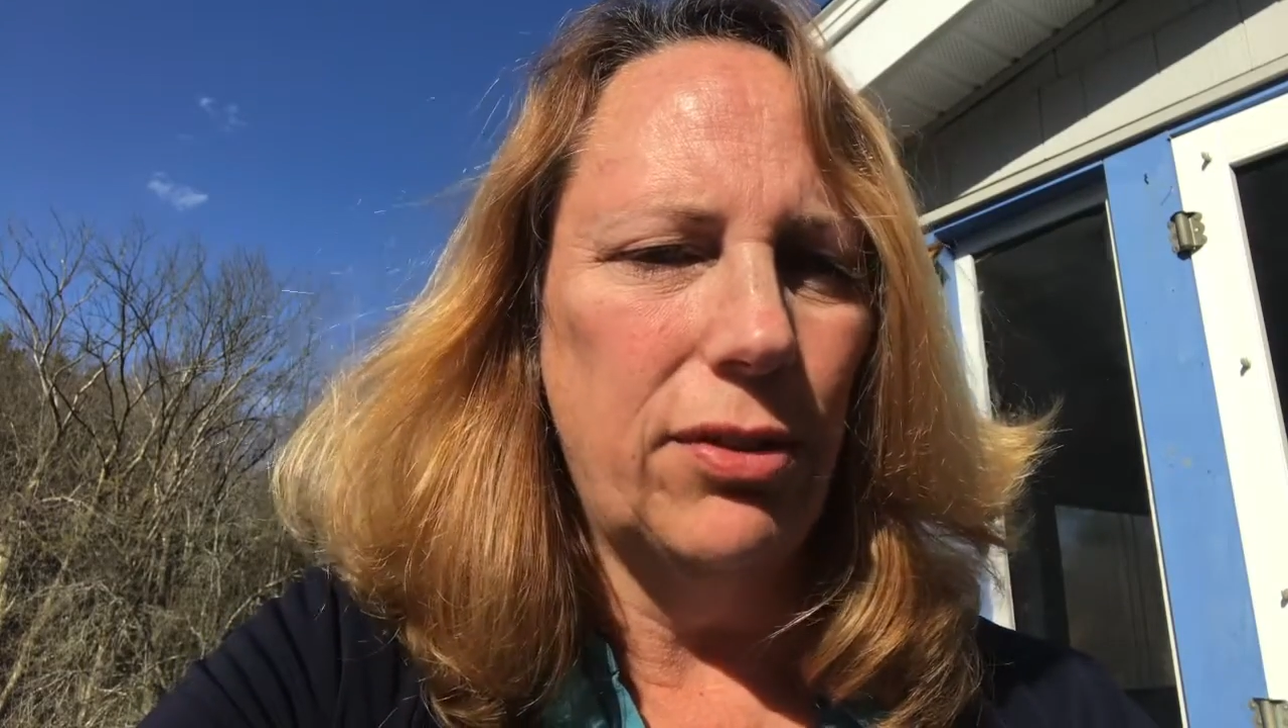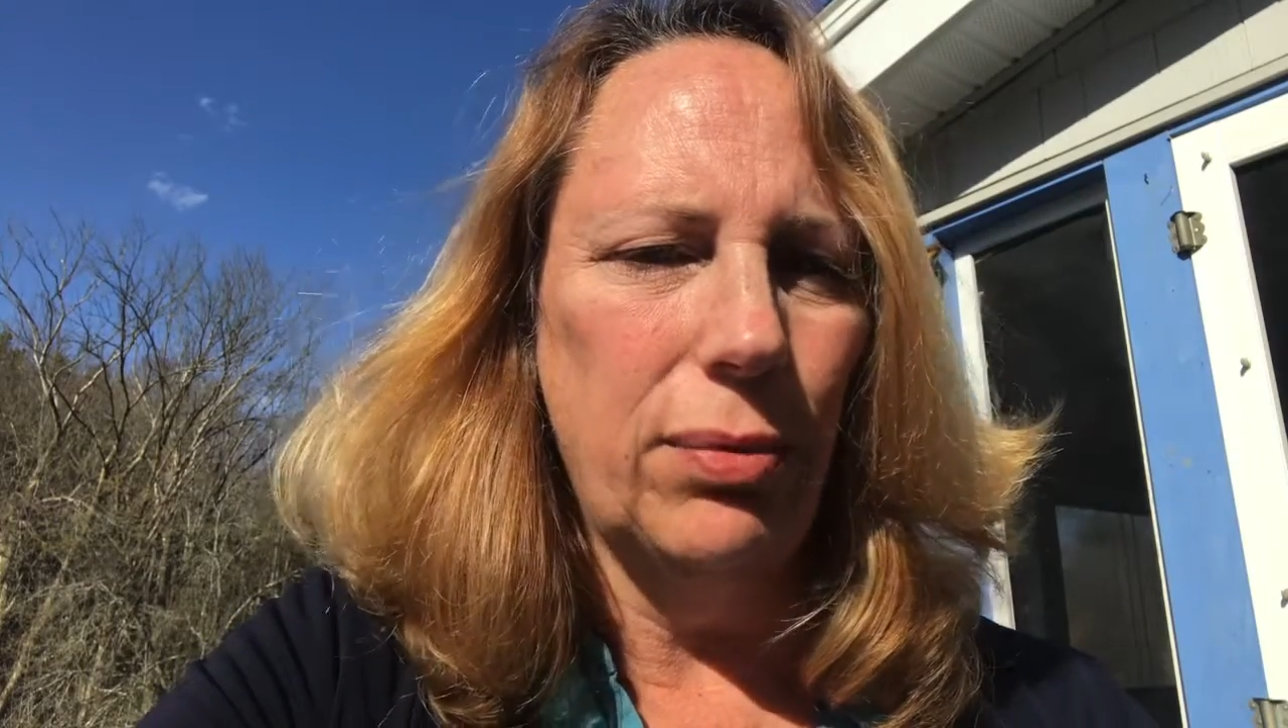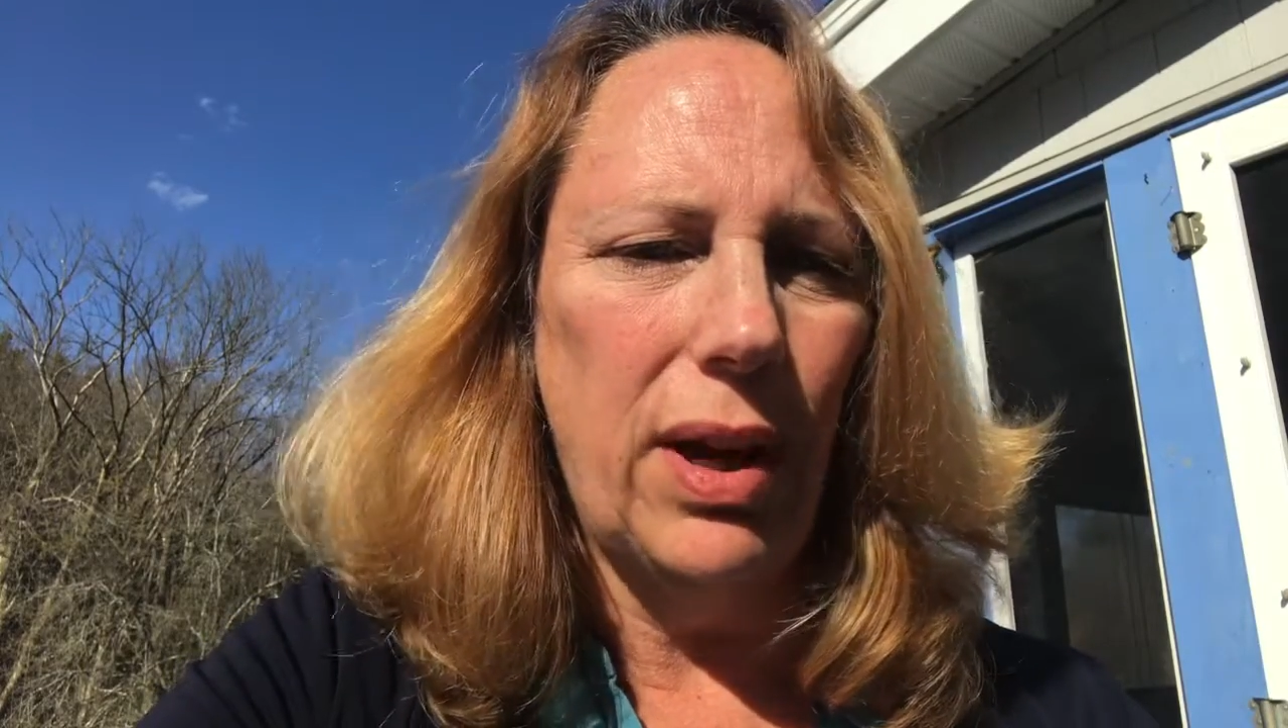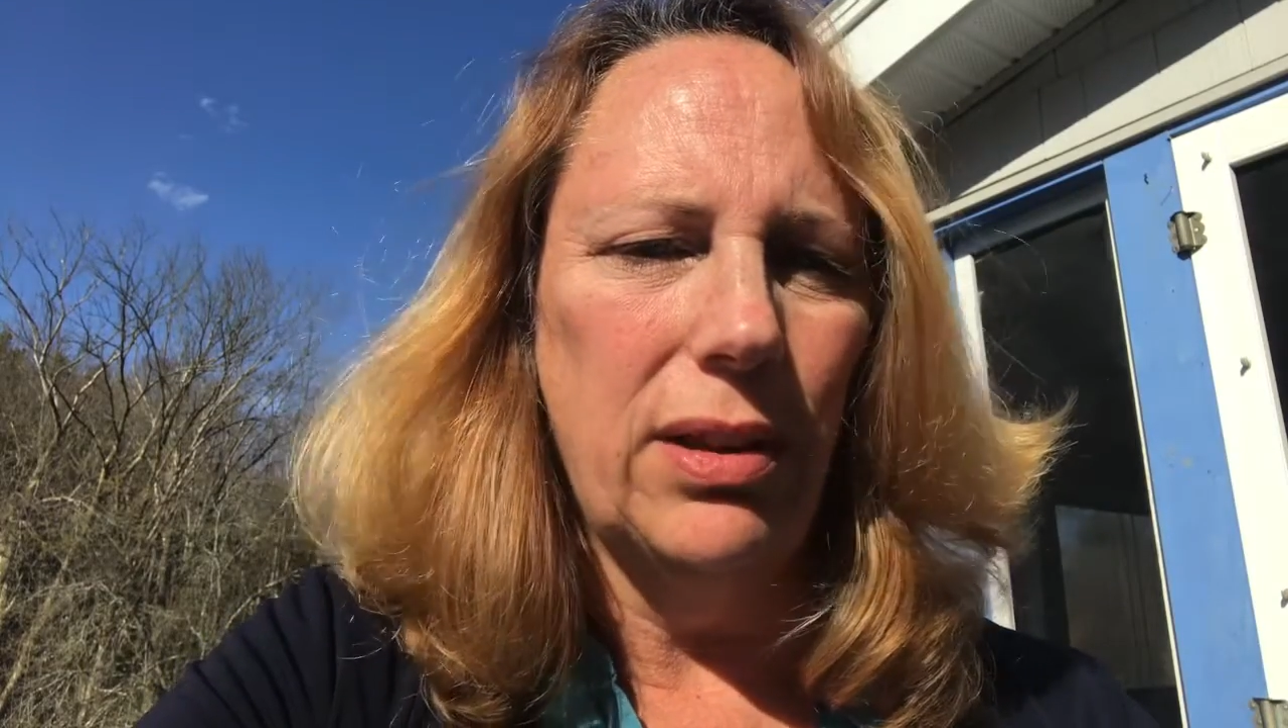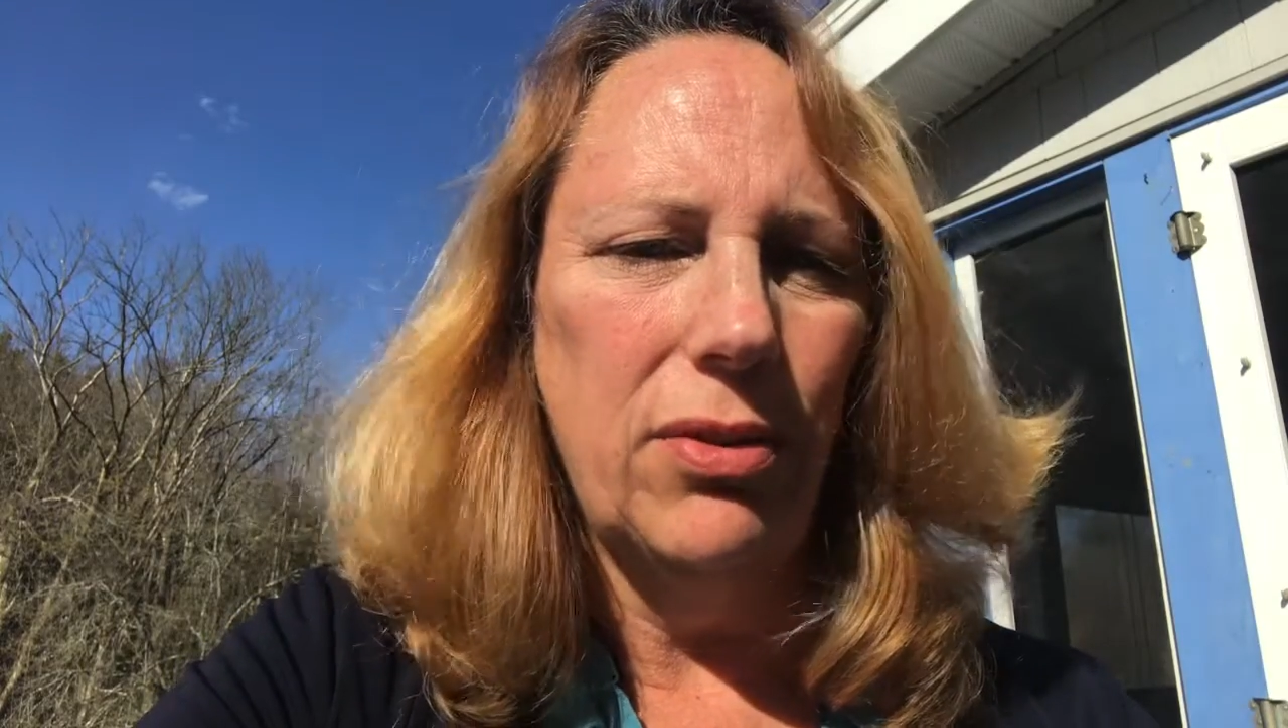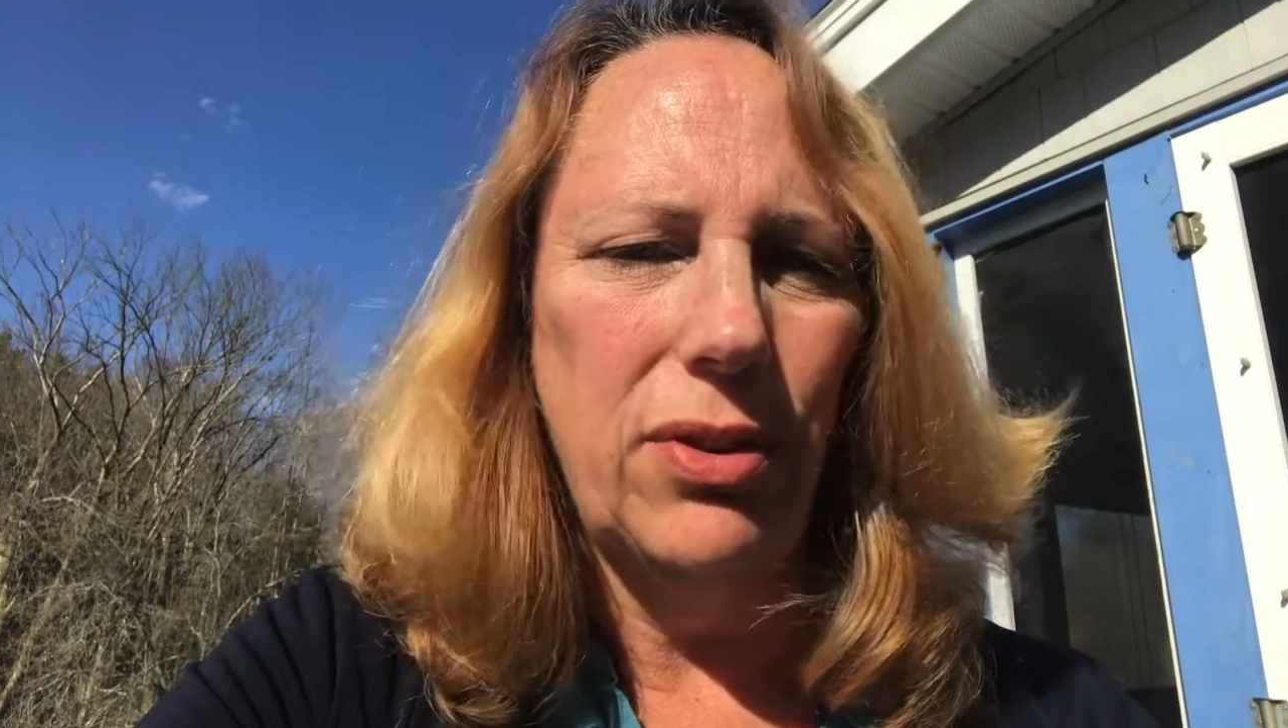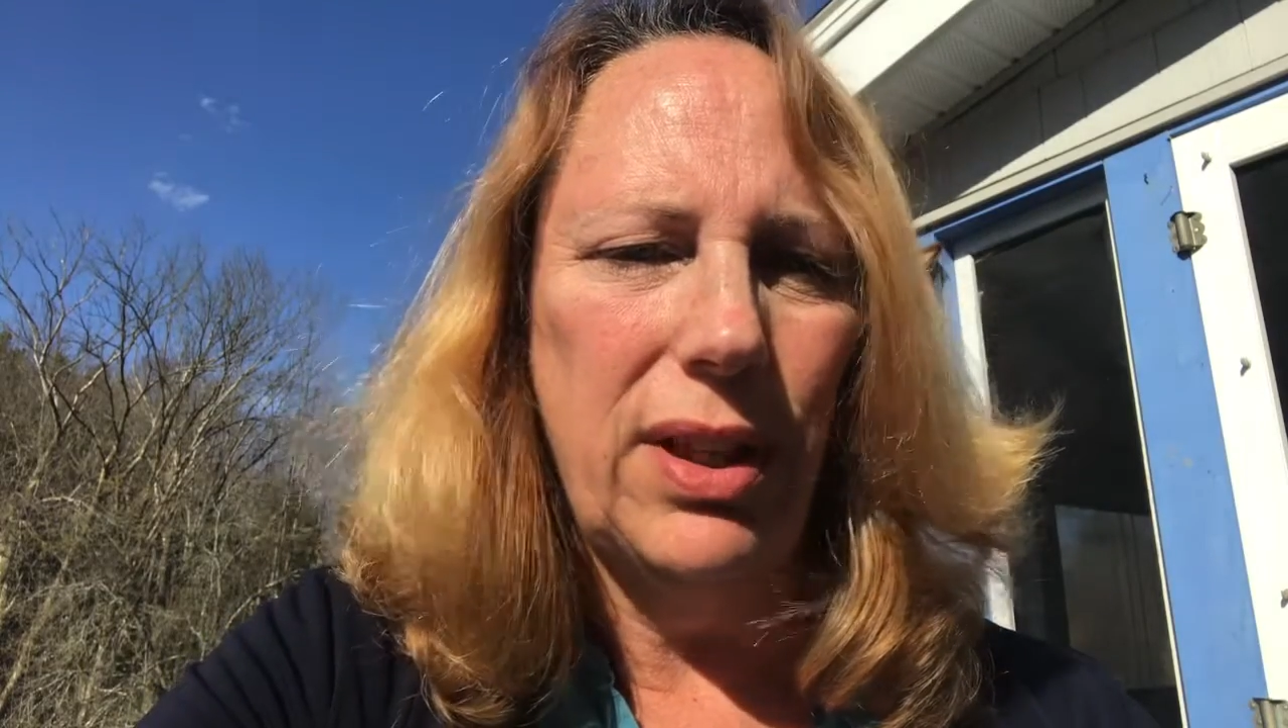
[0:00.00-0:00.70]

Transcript: to run for